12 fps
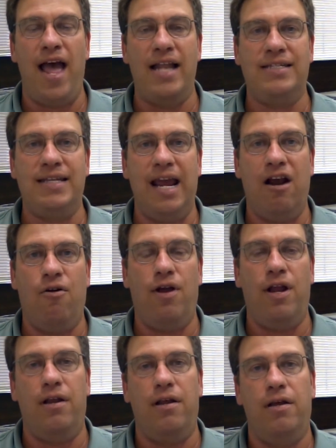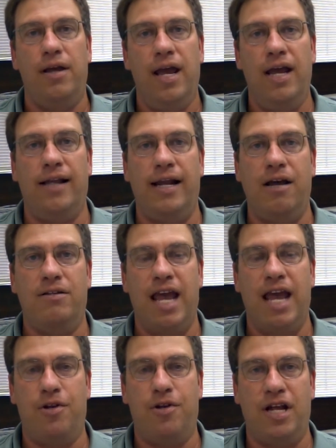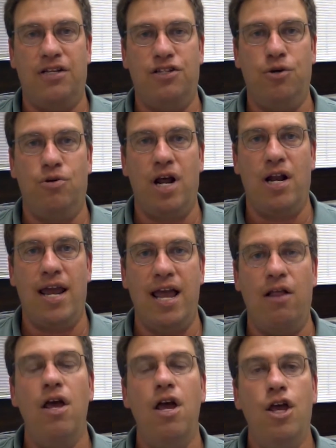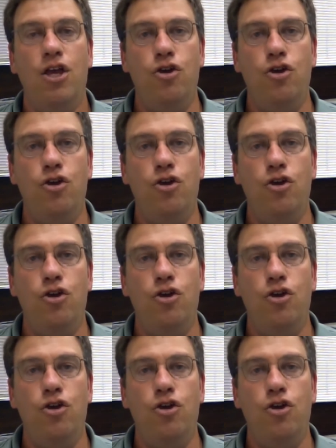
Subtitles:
That's Aaron at lighthousecapital.co.il.